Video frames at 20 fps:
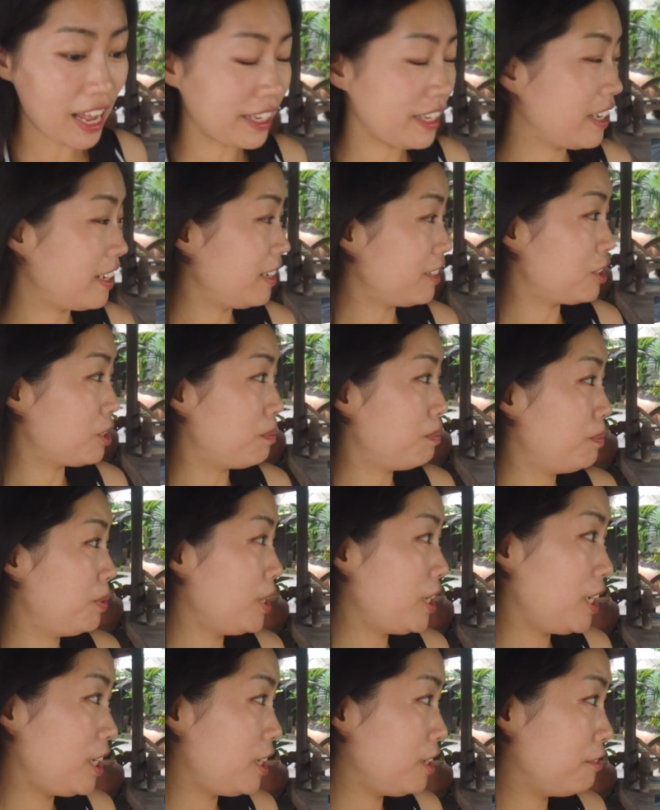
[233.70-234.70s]
I can actually
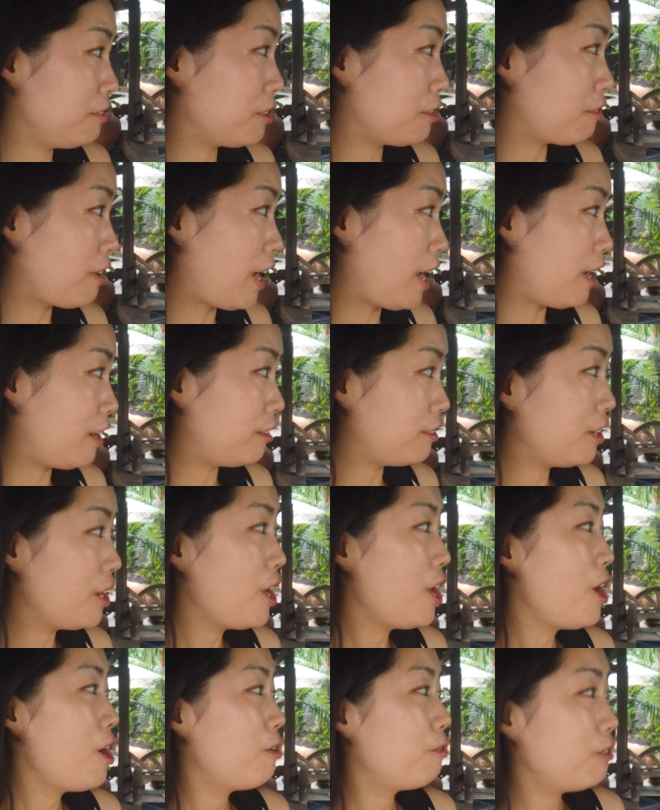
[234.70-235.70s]
put it on the ground
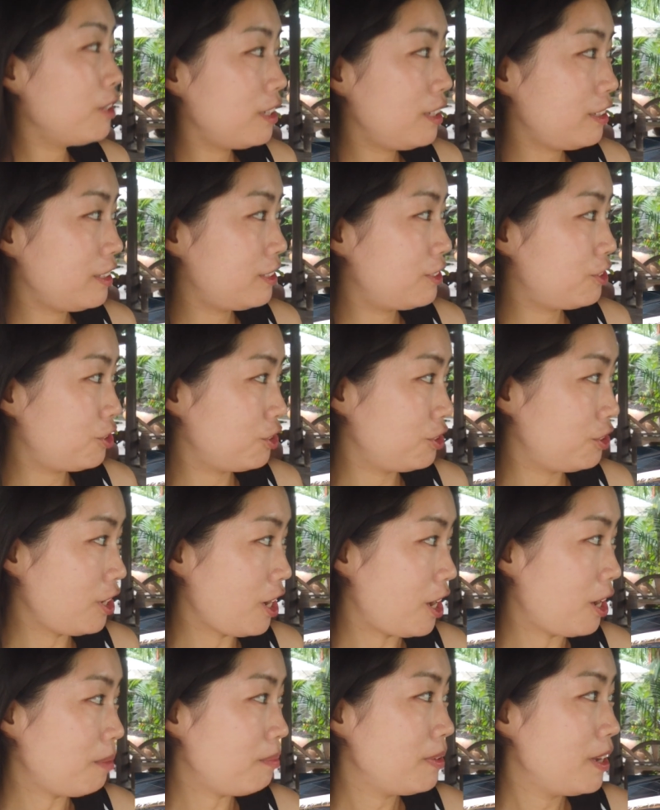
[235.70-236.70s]
with it stood
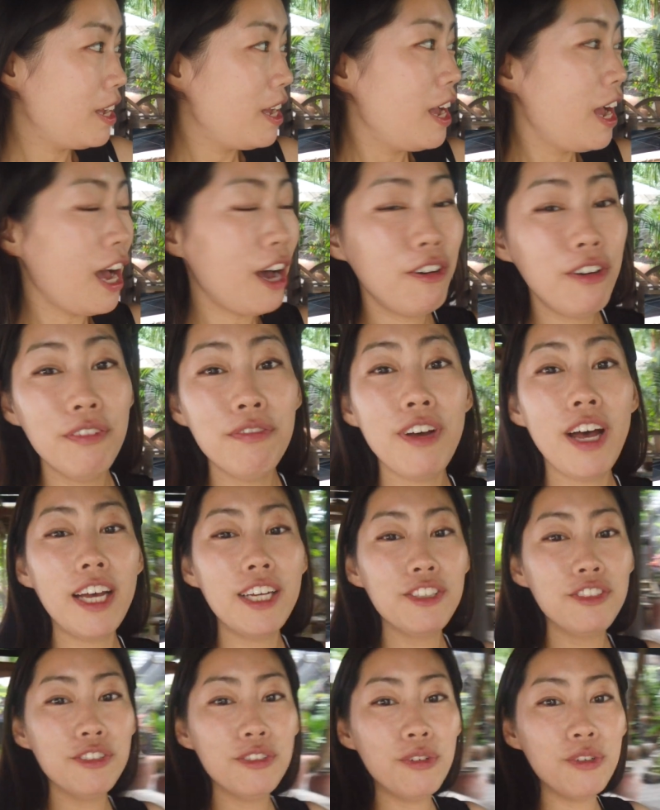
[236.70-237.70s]
up. However,
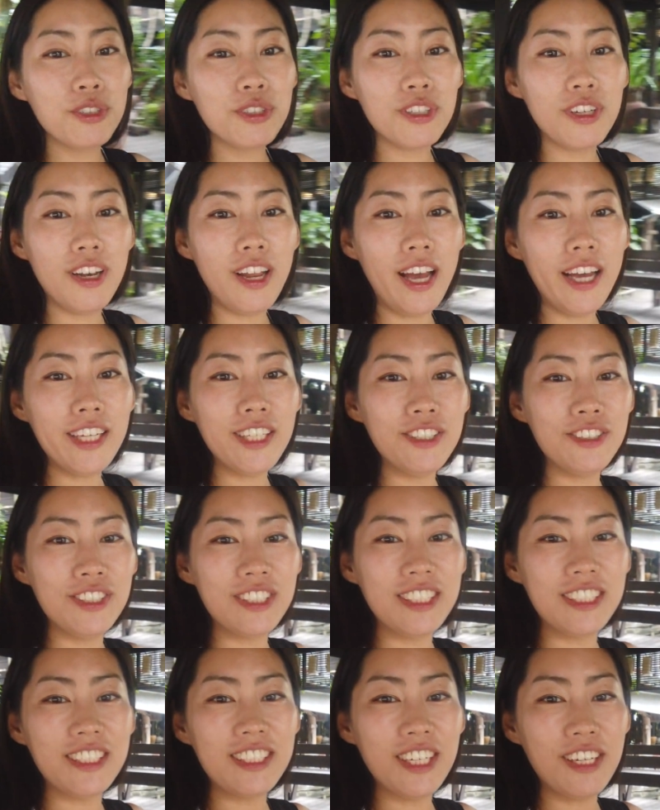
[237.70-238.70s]
I do also like
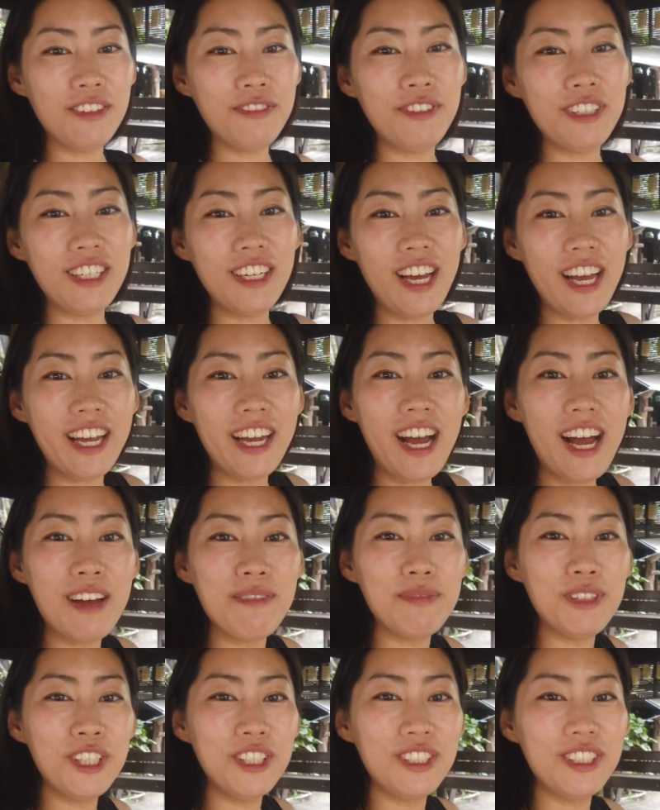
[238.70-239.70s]
using selfie like
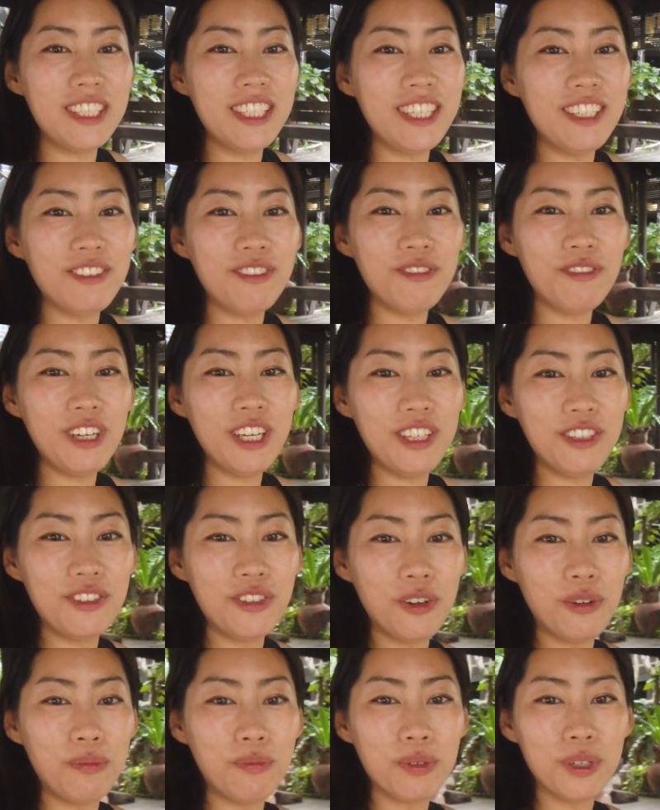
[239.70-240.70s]
I'm using with
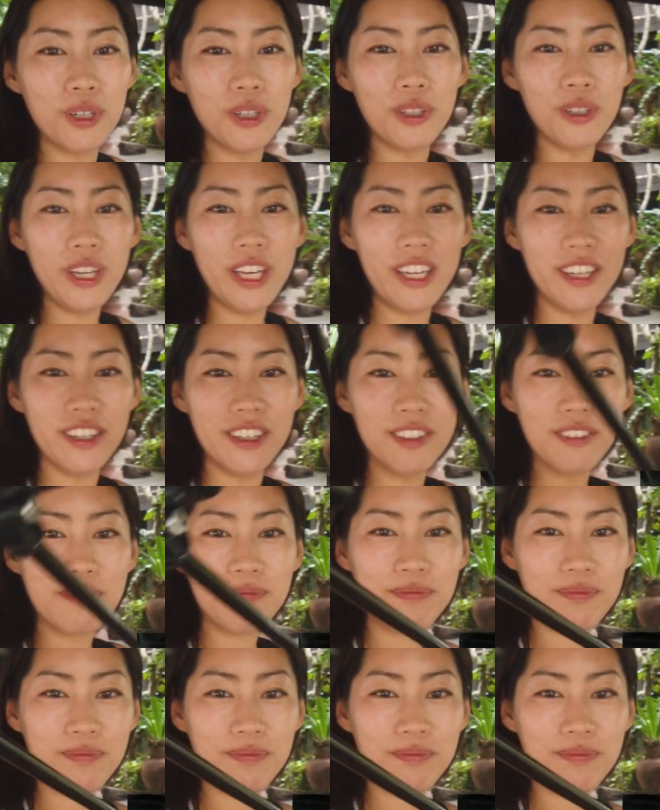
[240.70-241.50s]
GoPro here.